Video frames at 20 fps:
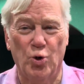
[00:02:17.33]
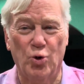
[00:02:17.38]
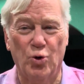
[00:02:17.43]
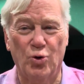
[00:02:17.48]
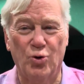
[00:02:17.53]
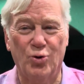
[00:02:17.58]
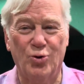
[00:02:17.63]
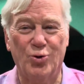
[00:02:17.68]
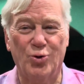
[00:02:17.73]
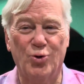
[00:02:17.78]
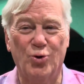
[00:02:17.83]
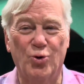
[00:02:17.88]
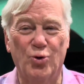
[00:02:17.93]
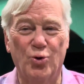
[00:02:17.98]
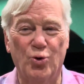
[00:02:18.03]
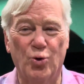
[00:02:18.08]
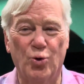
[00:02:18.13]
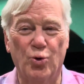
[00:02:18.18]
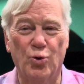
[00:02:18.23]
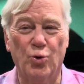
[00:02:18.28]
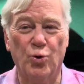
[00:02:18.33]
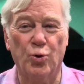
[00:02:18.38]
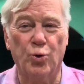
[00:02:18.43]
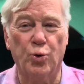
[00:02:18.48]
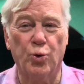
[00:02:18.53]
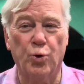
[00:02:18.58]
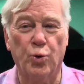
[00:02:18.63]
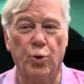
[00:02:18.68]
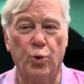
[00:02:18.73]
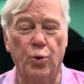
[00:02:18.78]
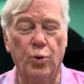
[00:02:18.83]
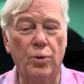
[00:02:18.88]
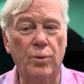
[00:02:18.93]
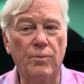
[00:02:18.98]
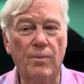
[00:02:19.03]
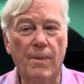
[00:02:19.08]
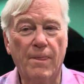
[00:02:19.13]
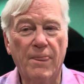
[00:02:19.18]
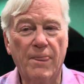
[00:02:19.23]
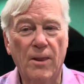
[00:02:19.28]
Ooh.
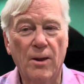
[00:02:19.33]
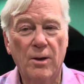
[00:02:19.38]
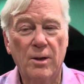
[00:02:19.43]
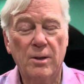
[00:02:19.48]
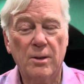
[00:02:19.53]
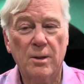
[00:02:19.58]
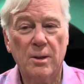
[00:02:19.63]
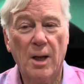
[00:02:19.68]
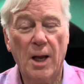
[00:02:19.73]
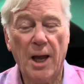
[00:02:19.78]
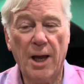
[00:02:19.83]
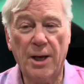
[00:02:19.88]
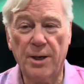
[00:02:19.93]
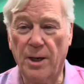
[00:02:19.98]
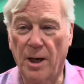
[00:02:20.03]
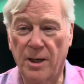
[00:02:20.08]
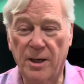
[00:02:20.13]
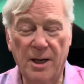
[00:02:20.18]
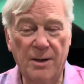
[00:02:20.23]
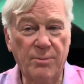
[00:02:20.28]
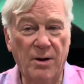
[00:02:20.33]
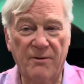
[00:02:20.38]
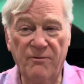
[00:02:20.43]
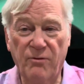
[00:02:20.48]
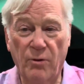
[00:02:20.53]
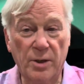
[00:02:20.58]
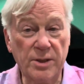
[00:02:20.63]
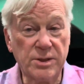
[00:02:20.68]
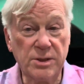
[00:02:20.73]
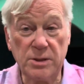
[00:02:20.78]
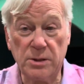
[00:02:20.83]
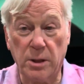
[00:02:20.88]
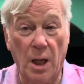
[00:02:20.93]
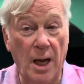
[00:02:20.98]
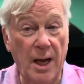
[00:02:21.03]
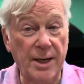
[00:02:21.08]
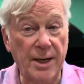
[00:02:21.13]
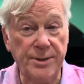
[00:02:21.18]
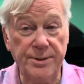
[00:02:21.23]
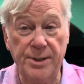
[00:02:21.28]
And I let my voice
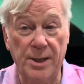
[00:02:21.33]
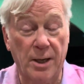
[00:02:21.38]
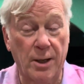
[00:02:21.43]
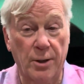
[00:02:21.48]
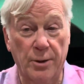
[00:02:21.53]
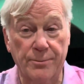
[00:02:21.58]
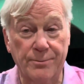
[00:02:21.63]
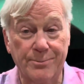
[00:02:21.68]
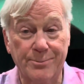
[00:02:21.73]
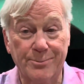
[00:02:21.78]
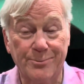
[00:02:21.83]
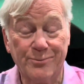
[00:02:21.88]
slide down.